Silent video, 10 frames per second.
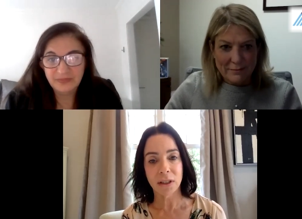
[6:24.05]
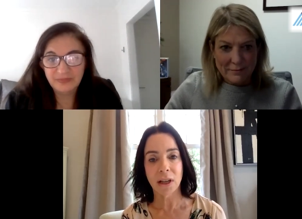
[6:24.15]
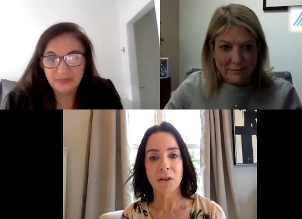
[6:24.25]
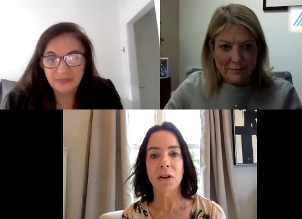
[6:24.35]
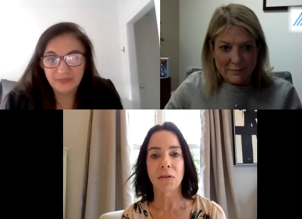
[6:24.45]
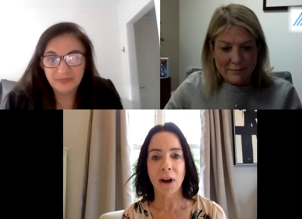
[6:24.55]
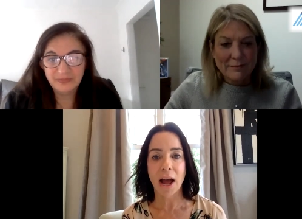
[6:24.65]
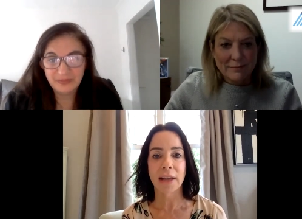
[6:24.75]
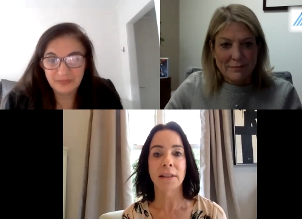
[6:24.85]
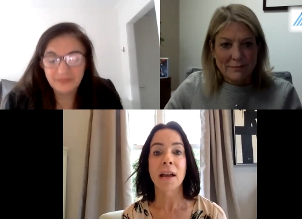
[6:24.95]
Speaker 1: that could
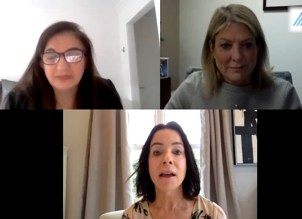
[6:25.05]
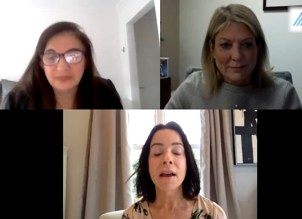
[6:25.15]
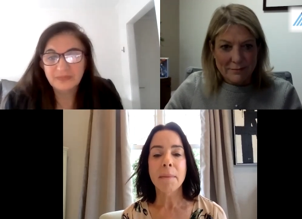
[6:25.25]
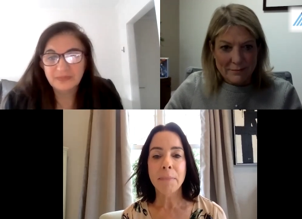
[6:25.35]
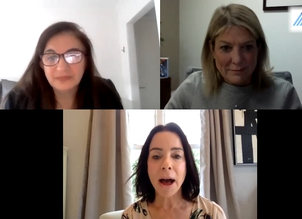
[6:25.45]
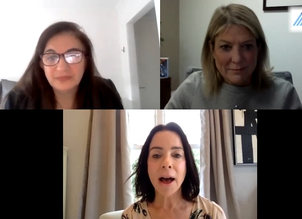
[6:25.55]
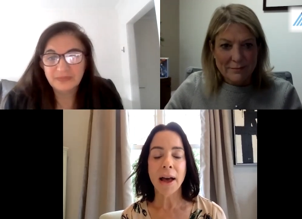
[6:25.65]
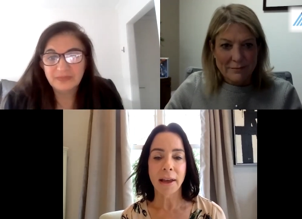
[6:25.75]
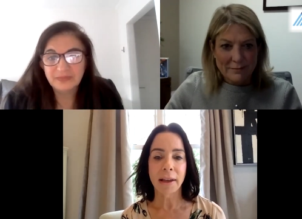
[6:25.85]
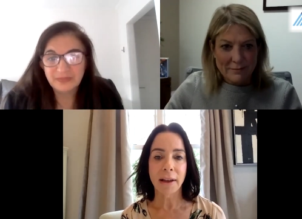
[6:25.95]
arise
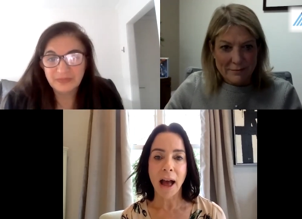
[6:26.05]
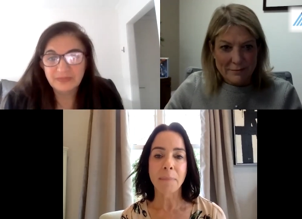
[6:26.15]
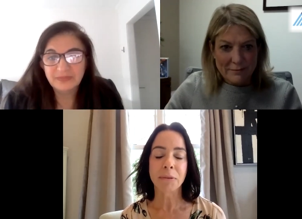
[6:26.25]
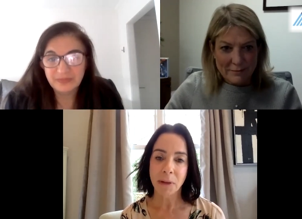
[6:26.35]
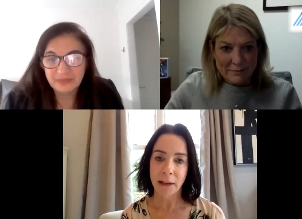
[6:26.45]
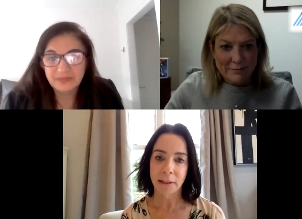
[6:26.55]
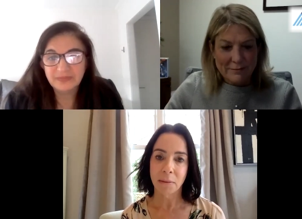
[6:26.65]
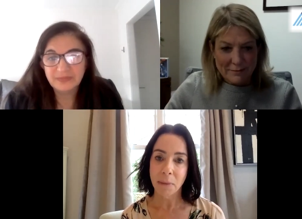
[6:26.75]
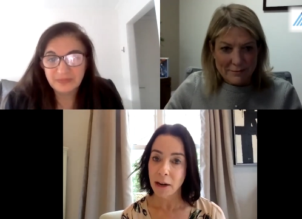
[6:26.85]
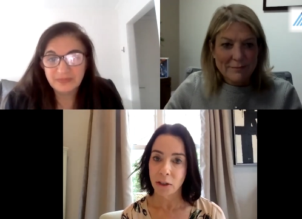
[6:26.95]
by
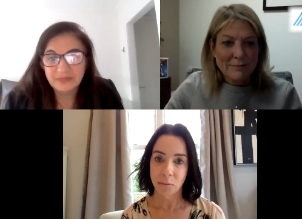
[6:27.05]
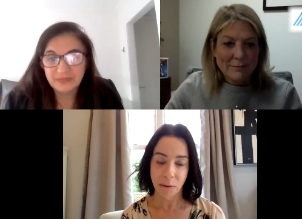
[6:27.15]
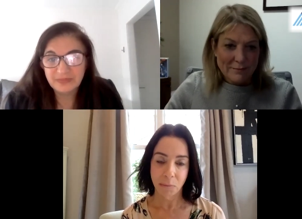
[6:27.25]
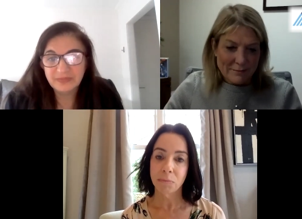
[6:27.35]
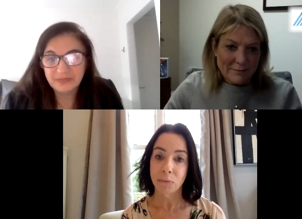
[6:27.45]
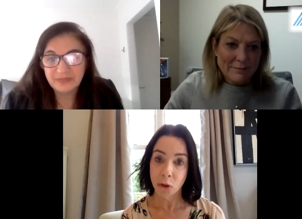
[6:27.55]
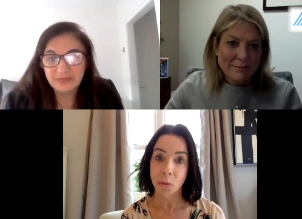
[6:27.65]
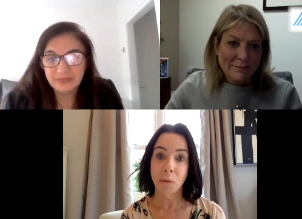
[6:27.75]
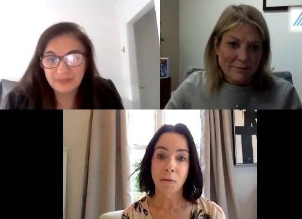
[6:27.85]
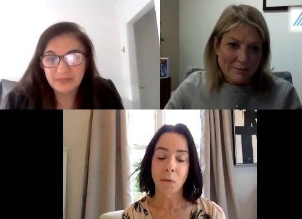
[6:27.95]
optimizing management
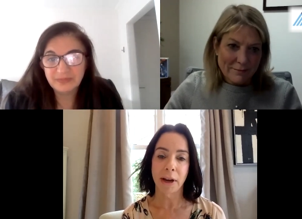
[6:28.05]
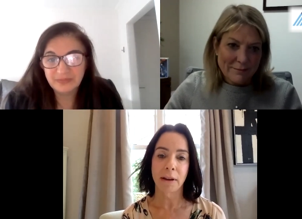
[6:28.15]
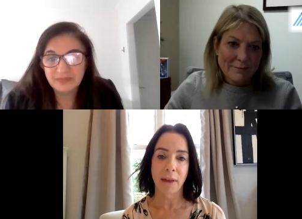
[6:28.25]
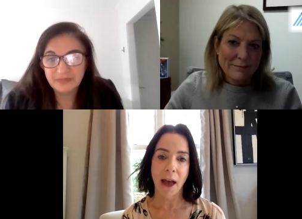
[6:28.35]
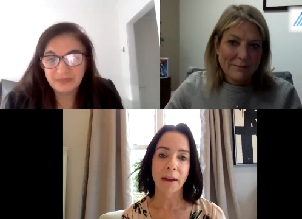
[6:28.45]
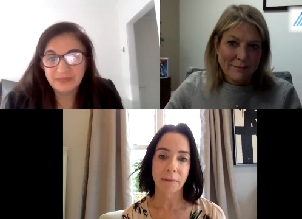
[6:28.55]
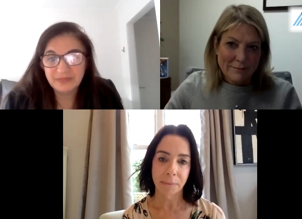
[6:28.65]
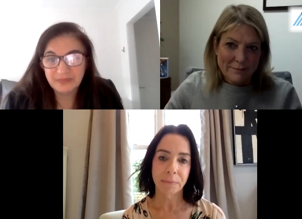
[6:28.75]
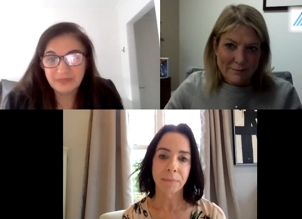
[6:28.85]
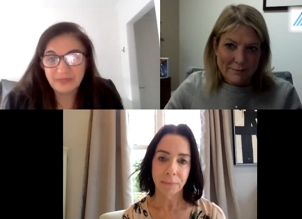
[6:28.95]
to avoid that.
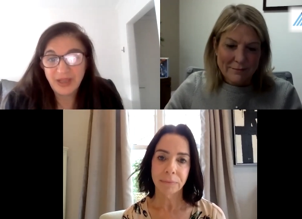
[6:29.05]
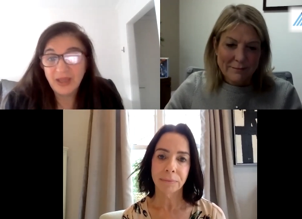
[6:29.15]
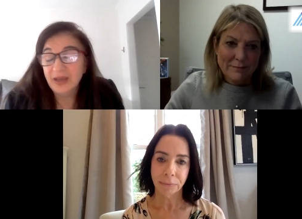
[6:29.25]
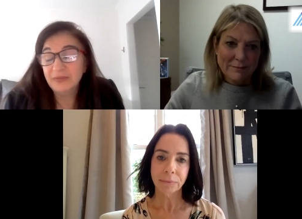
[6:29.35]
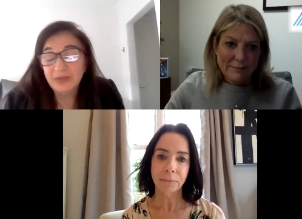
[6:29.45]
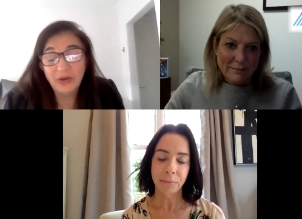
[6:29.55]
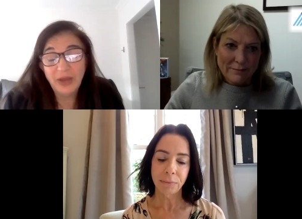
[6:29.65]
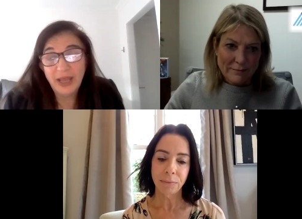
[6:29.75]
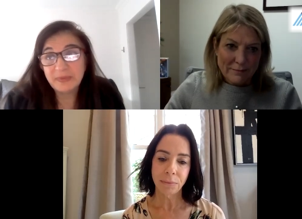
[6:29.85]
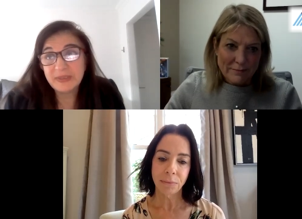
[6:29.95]

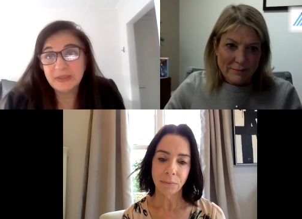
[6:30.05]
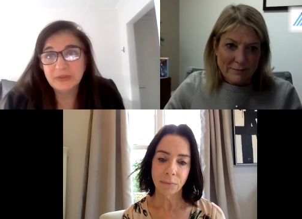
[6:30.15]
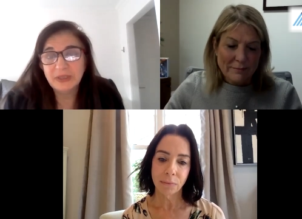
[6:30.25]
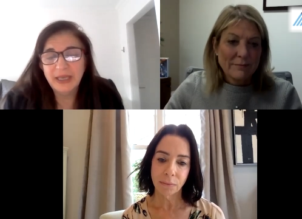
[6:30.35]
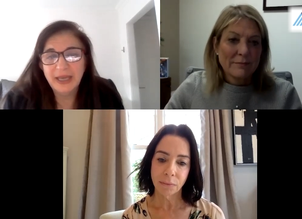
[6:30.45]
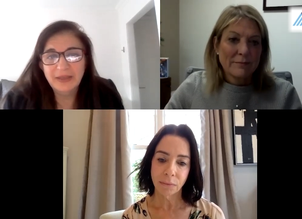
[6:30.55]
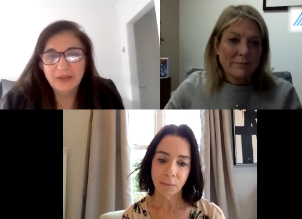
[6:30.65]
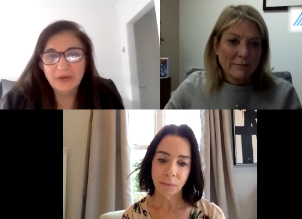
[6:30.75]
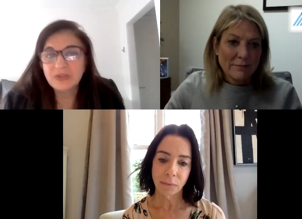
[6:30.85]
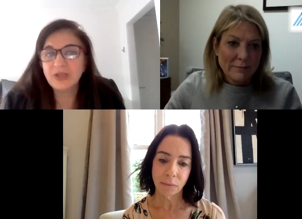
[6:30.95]
Speaker 2: No, absolutely.
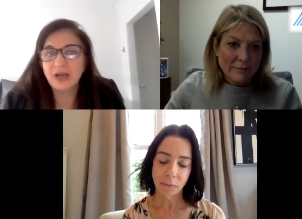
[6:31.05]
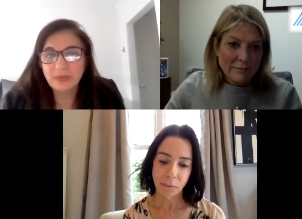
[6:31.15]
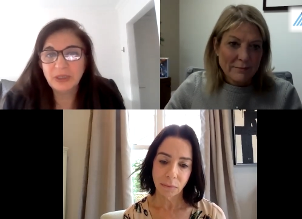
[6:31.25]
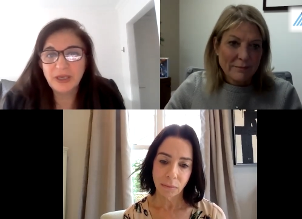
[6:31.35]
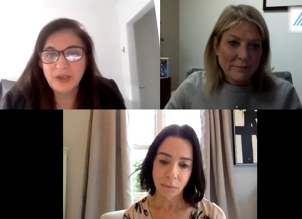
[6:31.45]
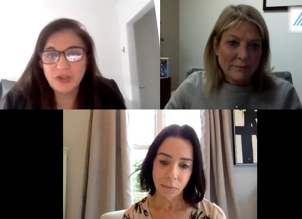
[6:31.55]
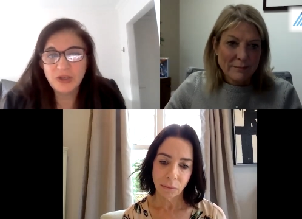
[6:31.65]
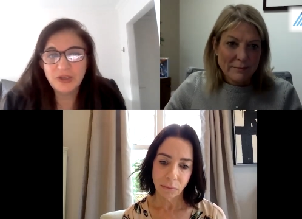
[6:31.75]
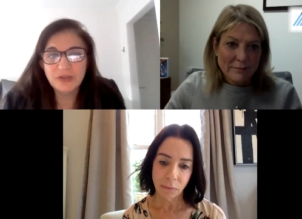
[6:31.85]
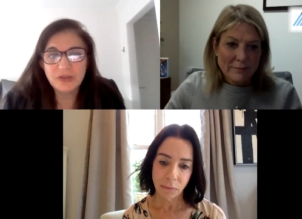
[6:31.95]
And those
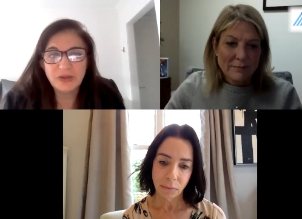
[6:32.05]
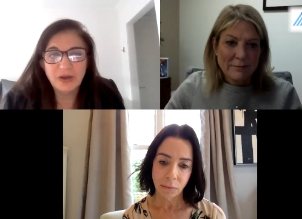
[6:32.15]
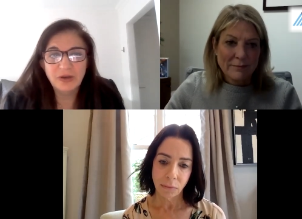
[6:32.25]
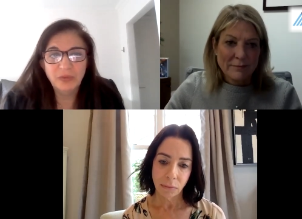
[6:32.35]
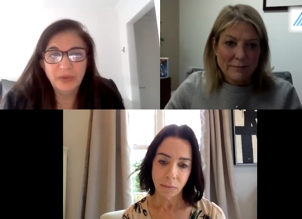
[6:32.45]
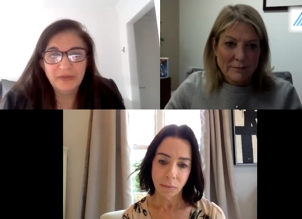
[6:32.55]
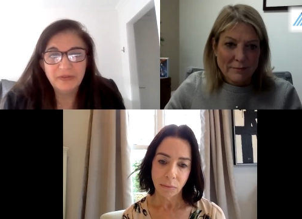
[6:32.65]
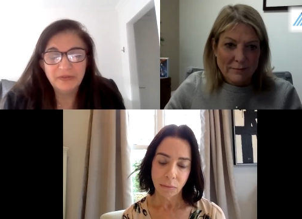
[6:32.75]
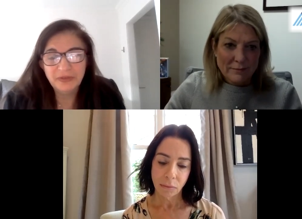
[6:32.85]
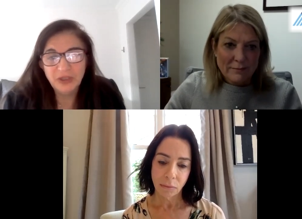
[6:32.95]
complications, uh,
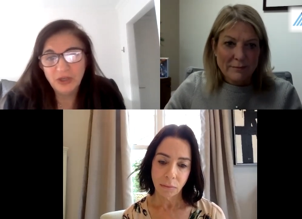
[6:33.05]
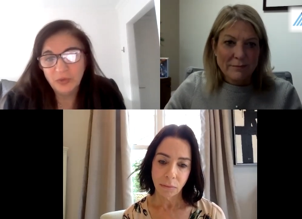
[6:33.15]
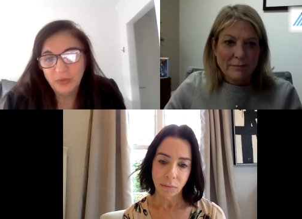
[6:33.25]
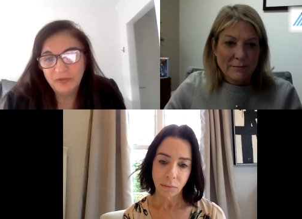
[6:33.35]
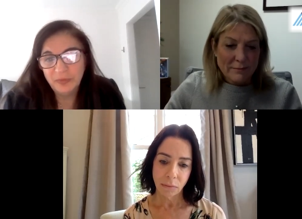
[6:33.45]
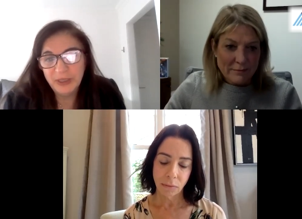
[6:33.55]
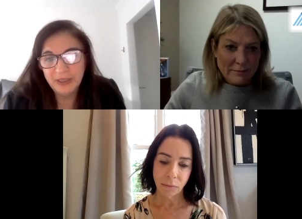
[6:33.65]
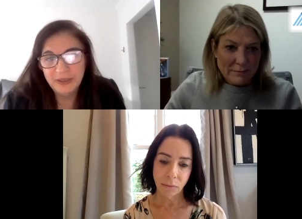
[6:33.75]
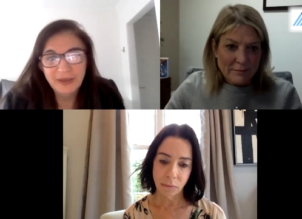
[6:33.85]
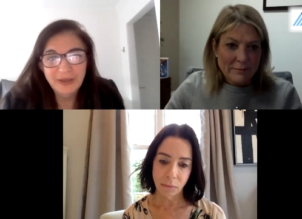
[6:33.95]
we've, you know, we've
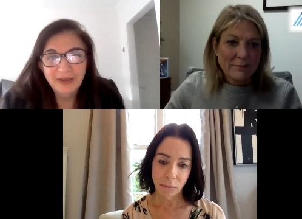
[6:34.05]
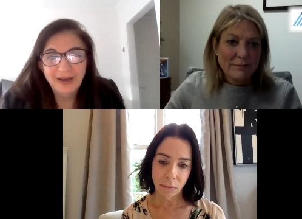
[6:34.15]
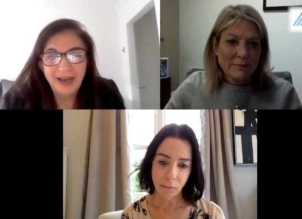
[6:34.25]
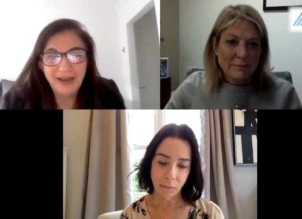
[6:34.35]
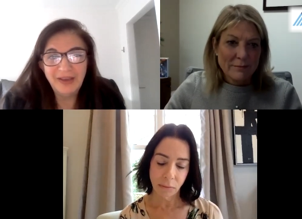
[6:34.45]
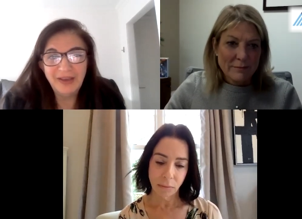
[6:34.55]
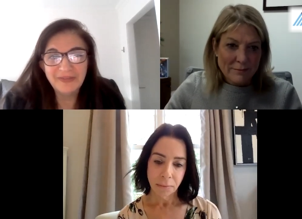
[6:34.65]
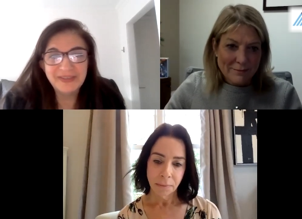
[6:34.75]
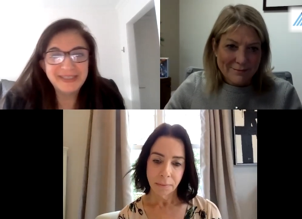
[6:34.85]
been I, have